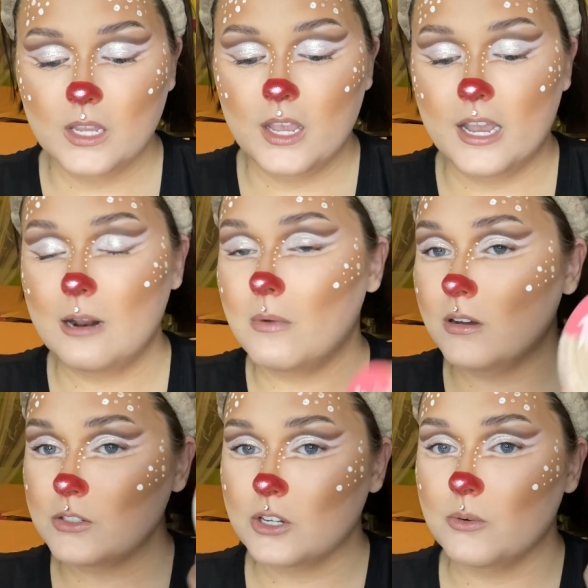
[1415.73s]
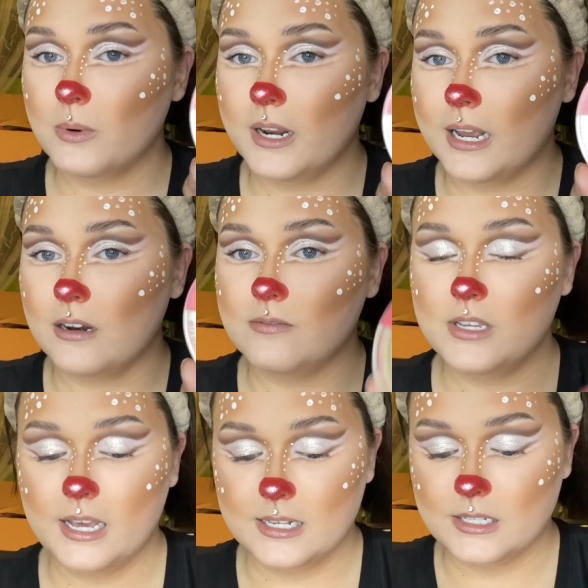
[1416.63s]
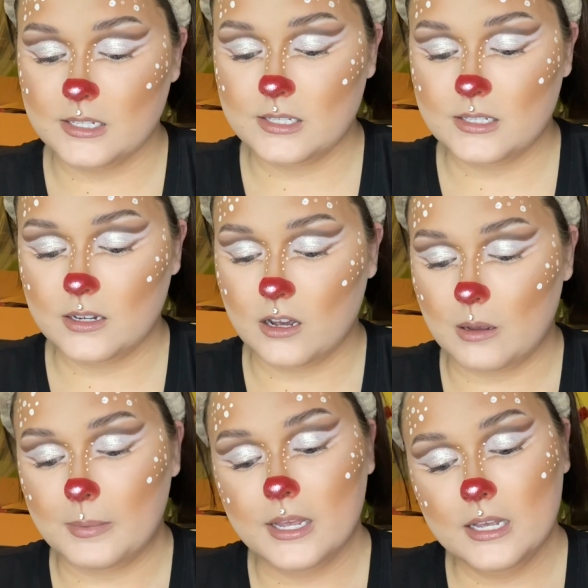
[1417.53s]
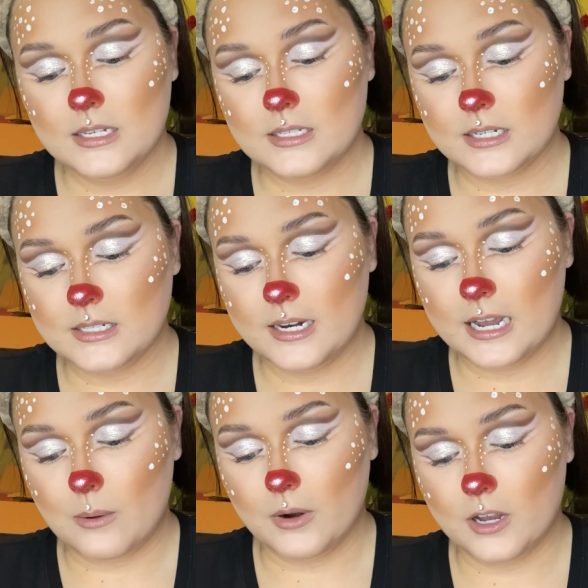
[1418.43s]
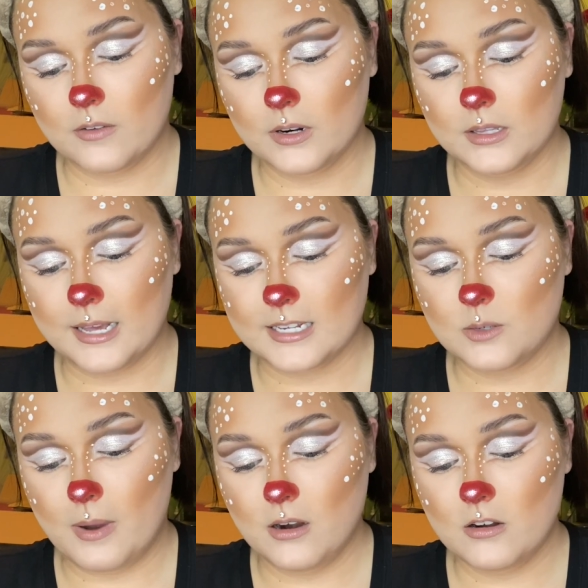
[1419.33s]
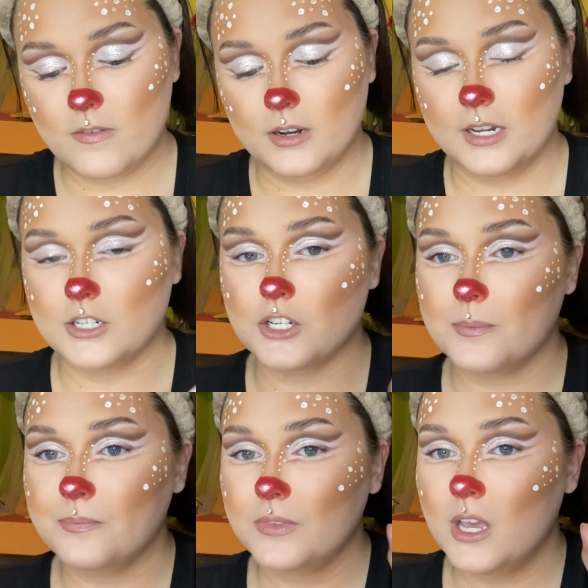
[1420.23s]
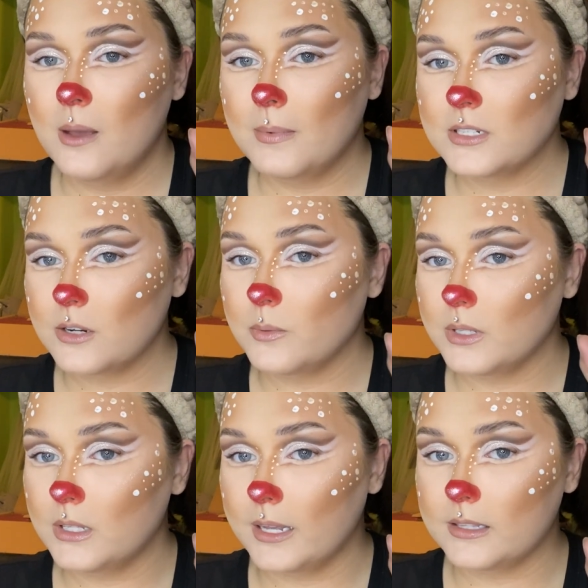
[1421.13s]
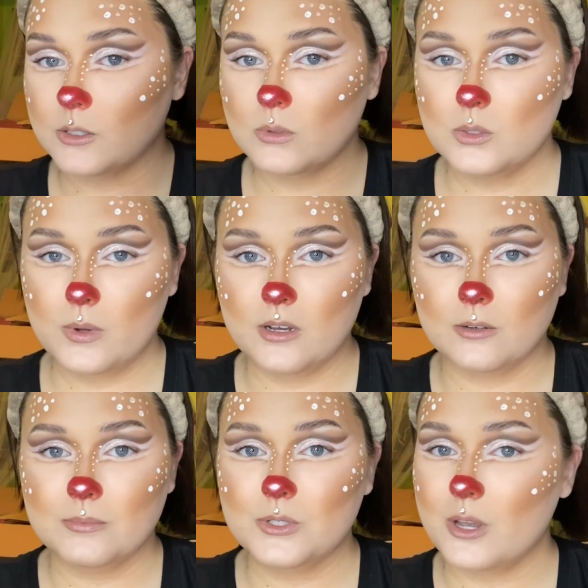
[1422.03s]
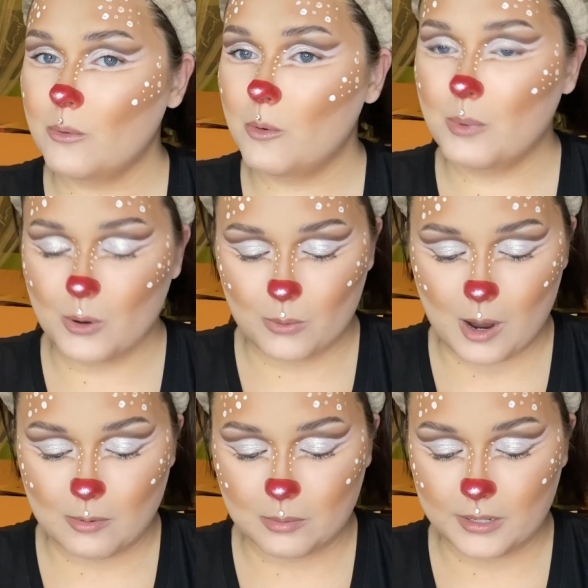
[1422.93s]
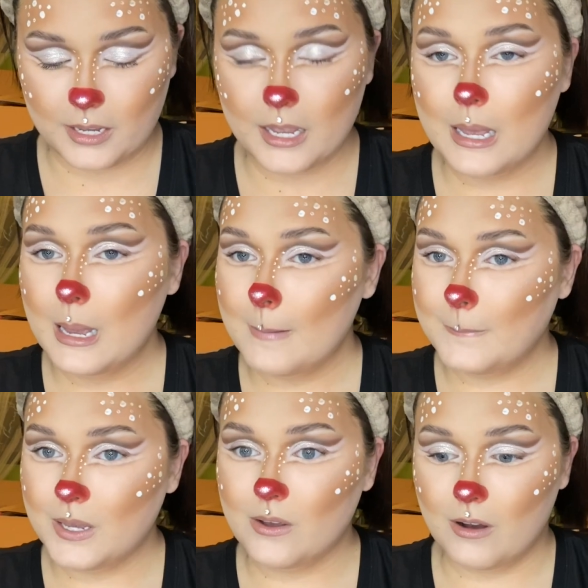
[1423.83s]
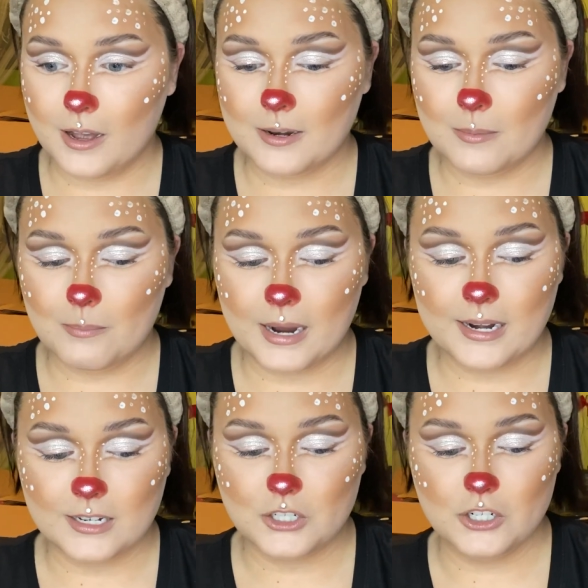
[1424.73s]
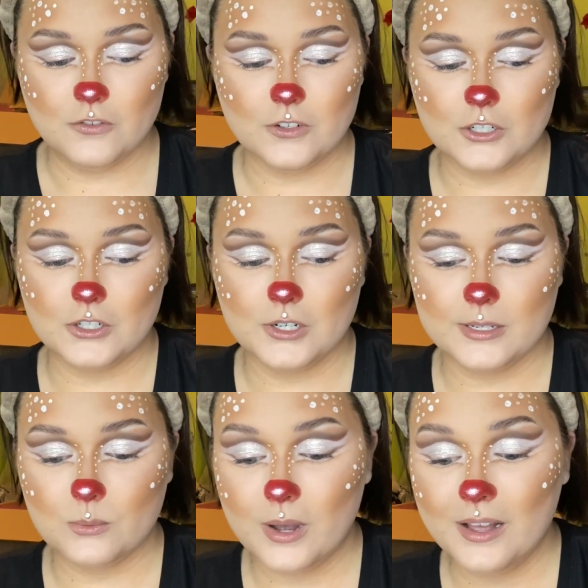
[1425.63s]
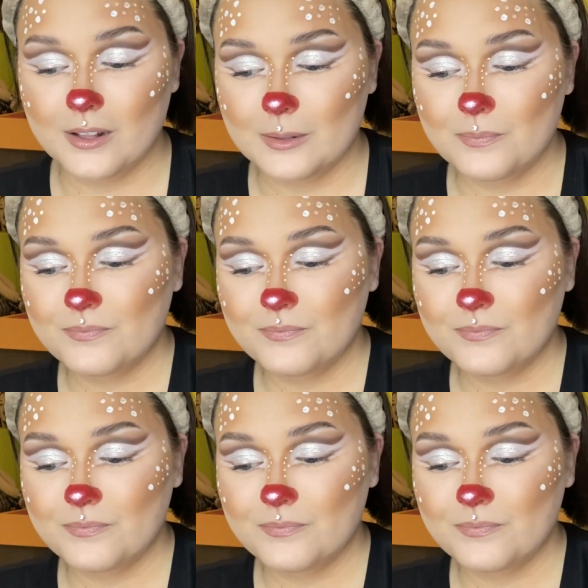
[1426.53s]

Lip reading: and I'm also running out of the Essence 16-hour Cover and Last Powder Foundation because I really like this one as well, so it will probably be gone by next year for sure as well.